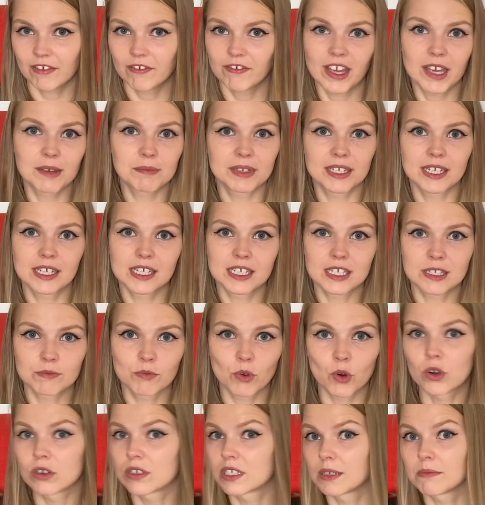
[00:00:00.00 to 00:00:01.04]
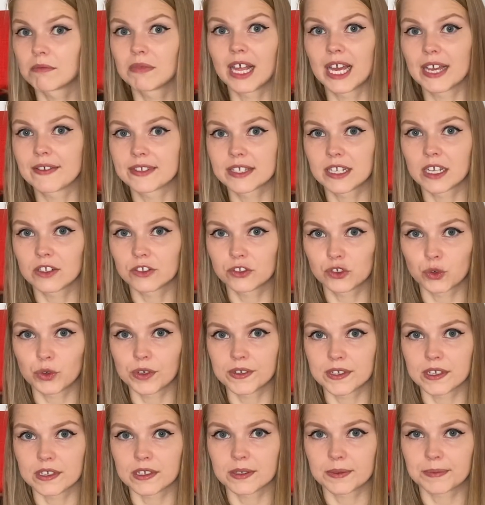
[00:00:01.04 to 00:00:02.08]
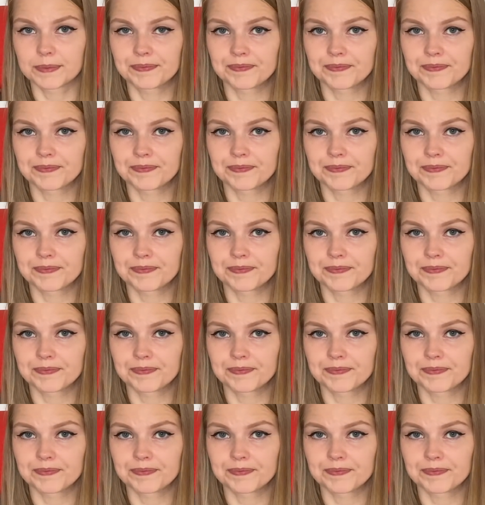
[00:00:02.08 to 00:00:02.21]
feminism, or some lifestyle choices.